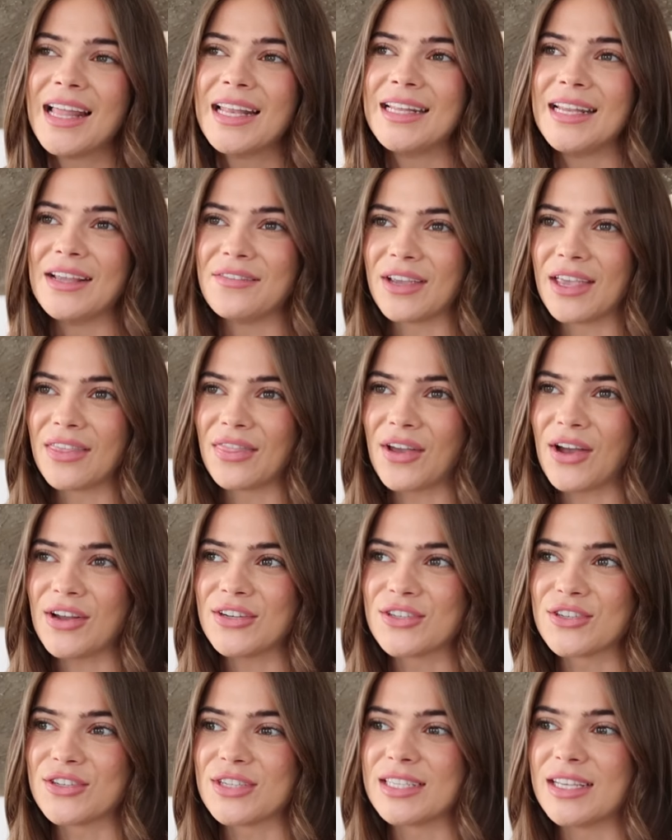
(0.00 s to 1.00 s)
living in the
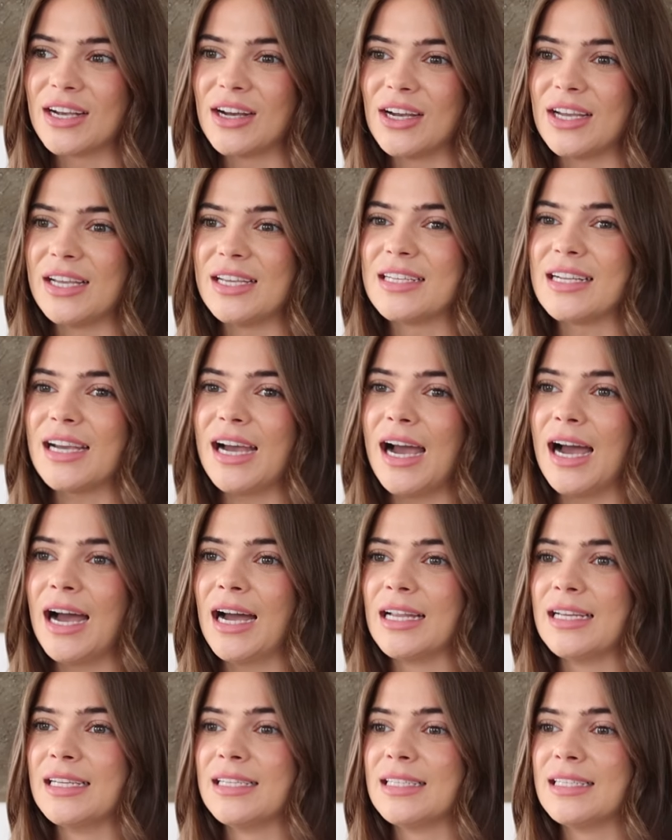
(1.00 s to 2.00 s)
countryside
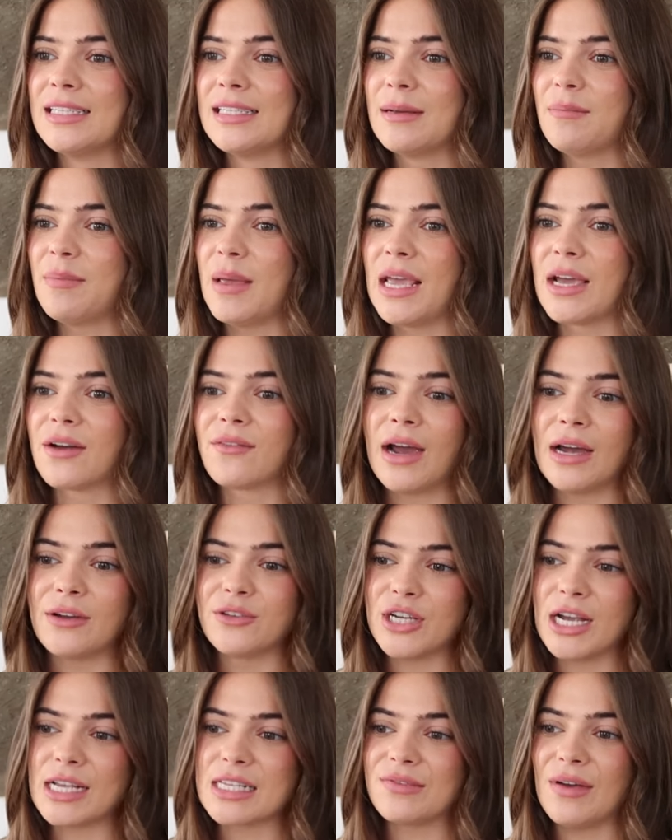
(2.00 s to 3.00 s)
and being
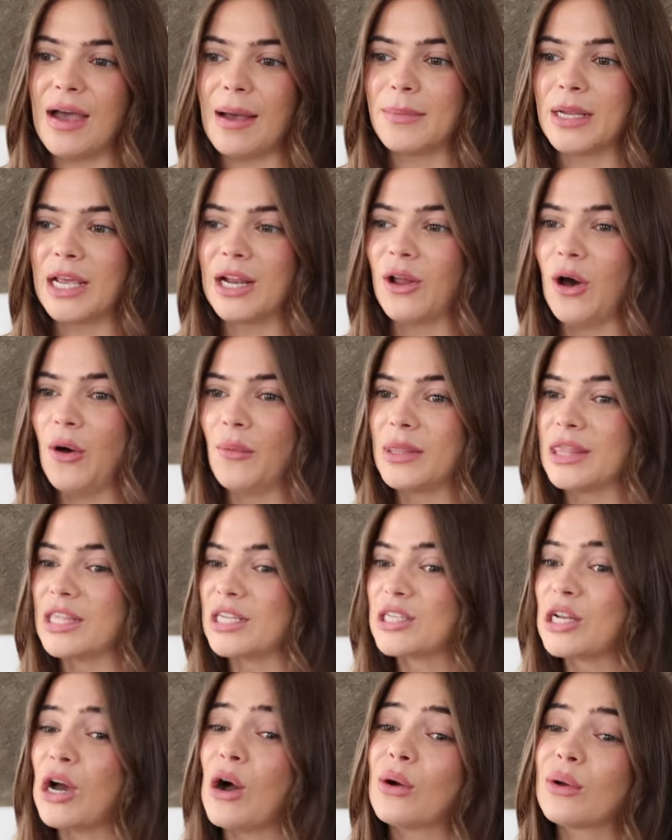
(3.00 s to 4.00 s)
around Jack's family a lot with the
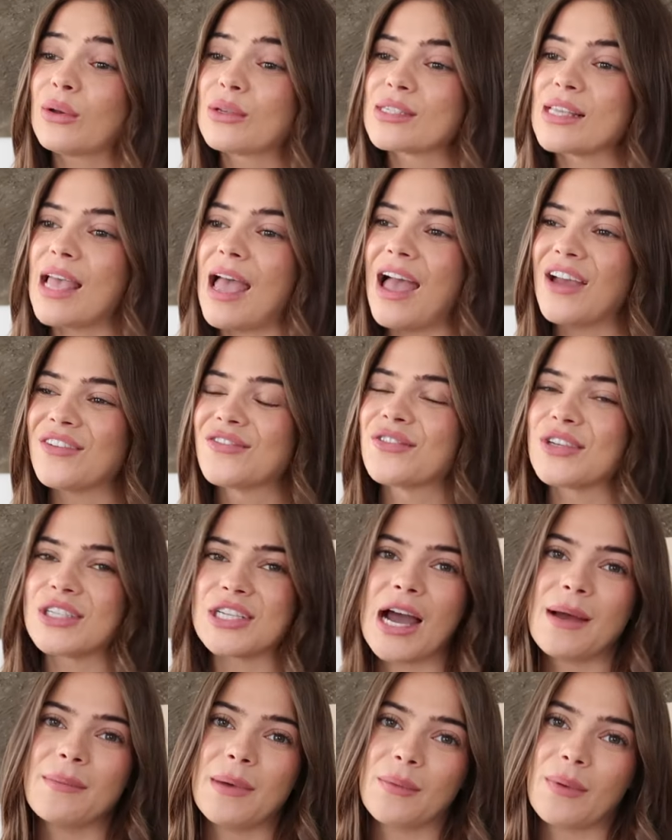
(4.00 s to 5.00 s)
dogs. Every
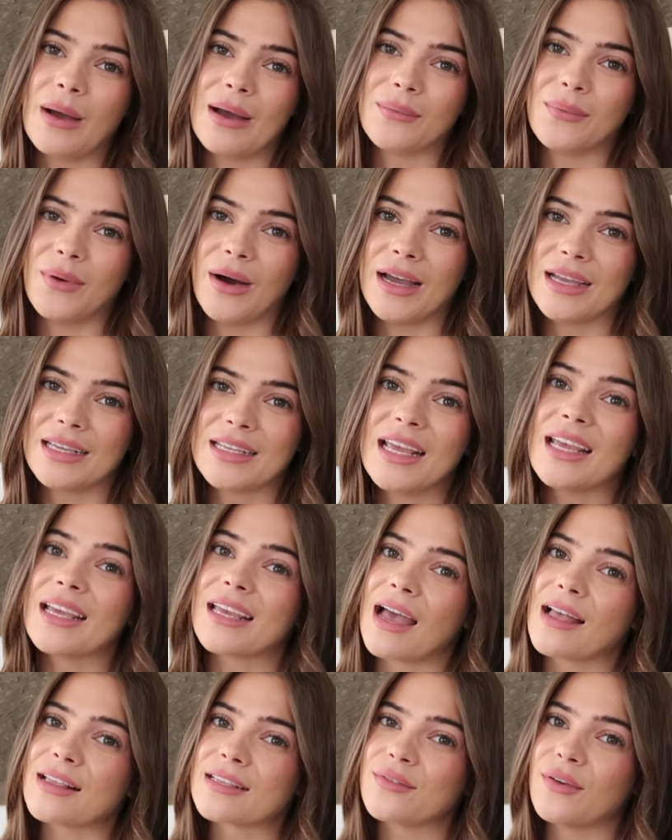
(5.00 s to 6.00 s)
time I wear white, it
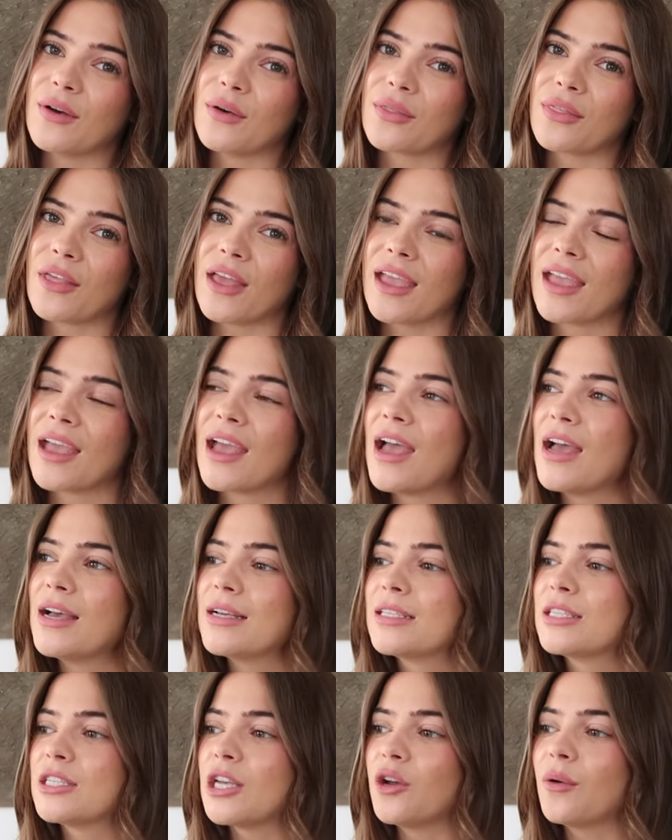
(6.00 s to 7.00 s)
gets filthy.
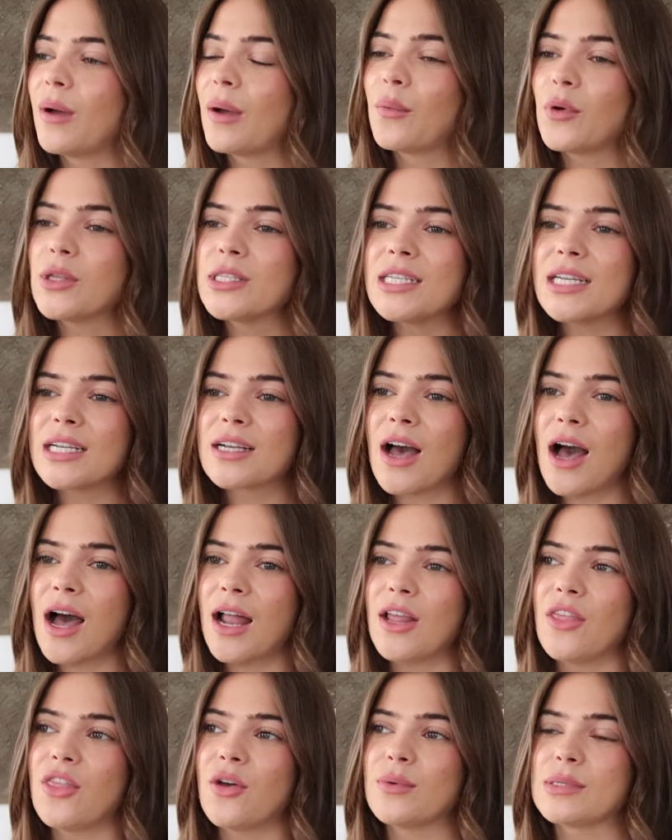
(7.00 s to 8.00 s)
So I wanted a
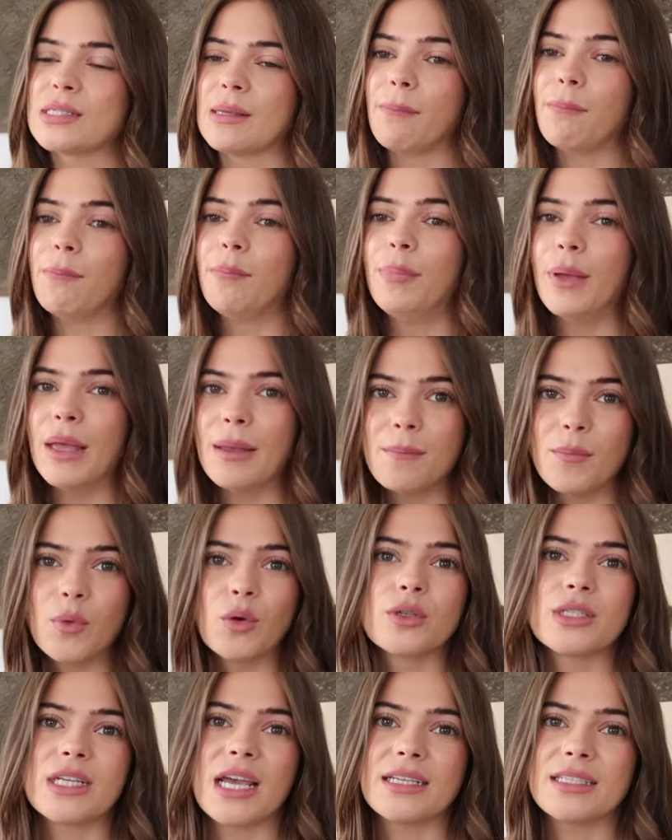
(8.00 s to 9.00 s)
colour that was a bit
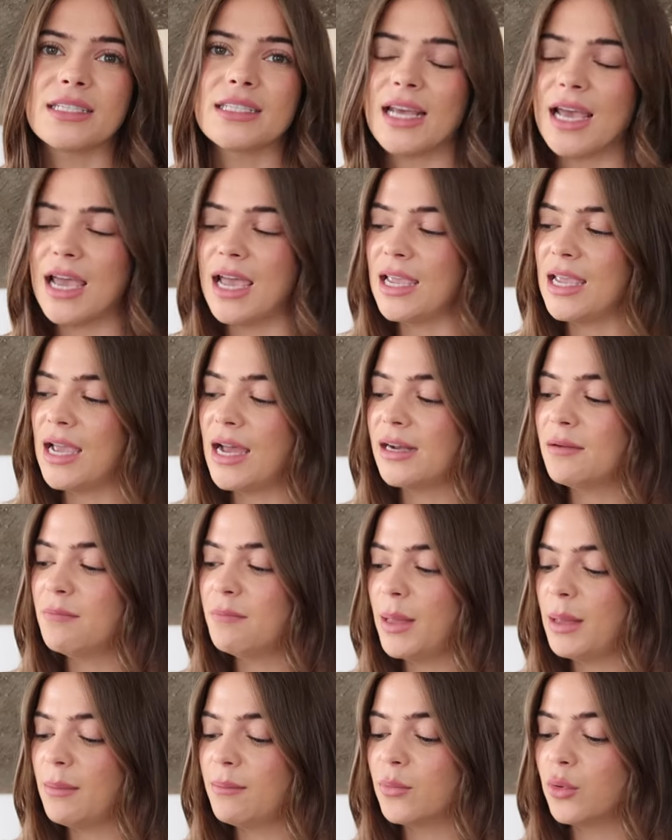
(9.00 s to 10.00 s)
more day-to-day and a
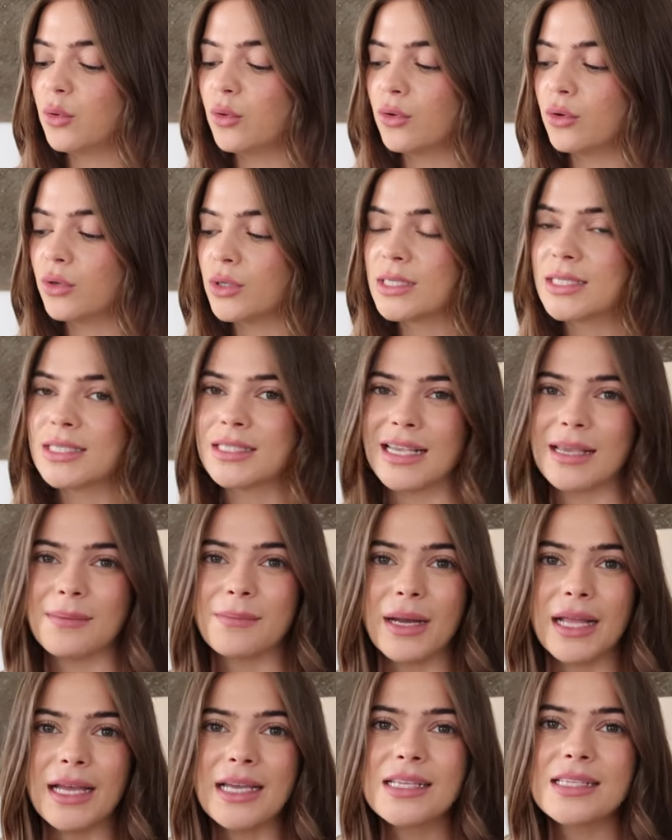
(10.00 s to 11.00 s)
bit more
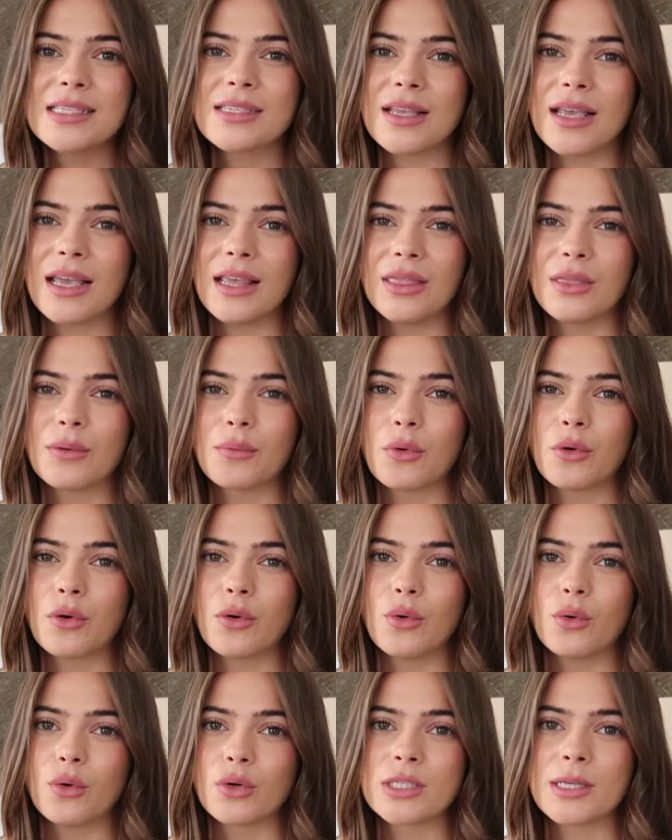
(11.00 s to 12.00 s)
seamless in the
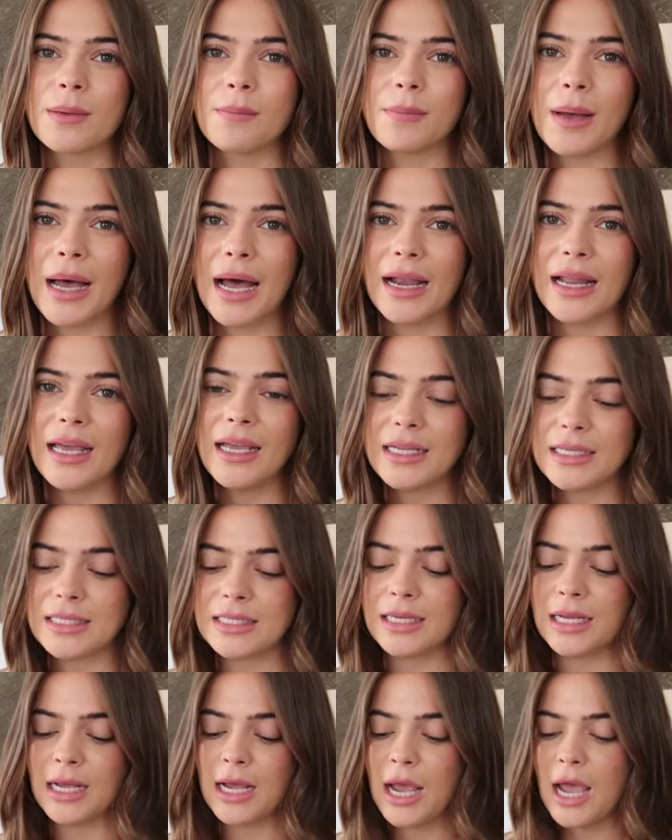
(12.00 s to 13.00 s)
autumn
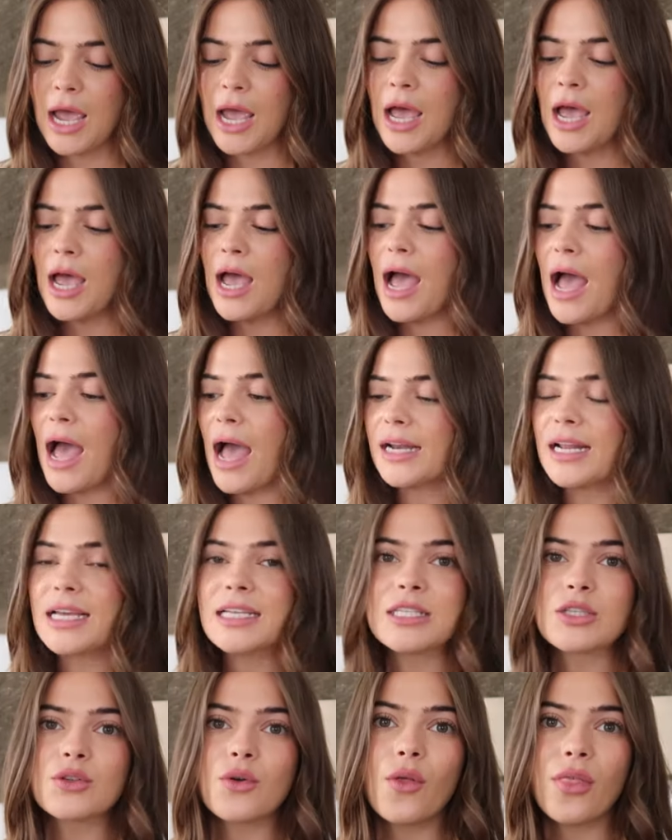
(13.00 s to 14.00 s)
palette. And I
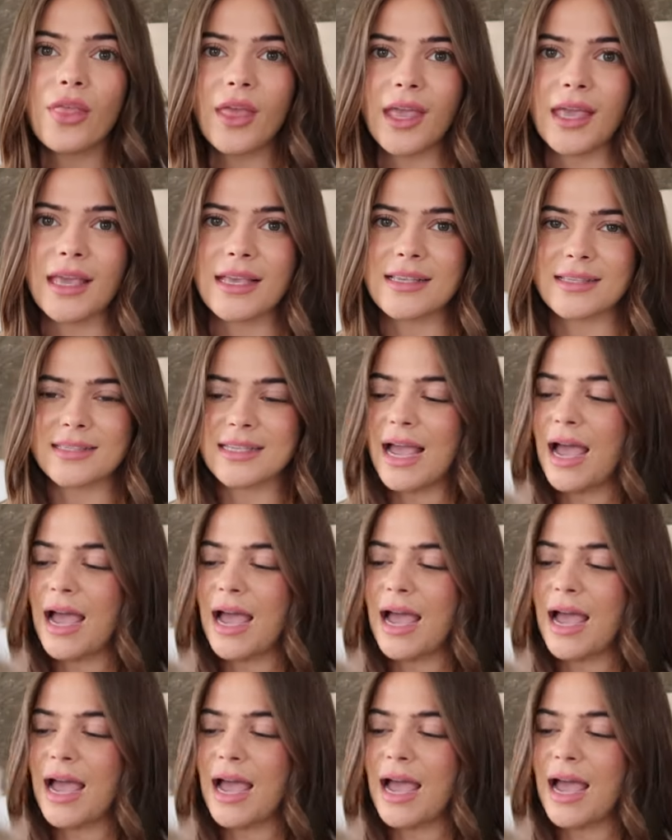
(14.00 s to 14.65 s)
saw these